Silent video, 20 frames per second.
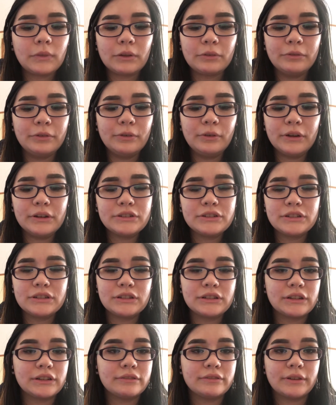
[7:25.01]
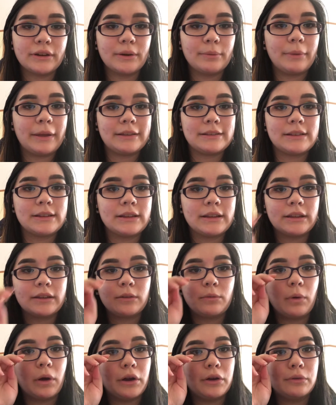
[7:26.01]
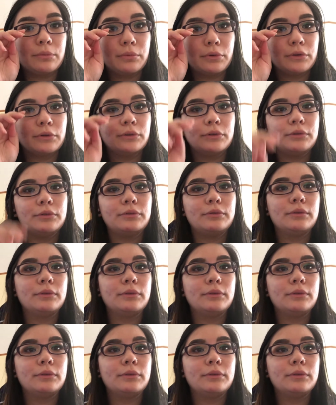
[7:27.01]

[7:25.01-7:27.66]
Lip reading: if you are just looking for a basic waterproof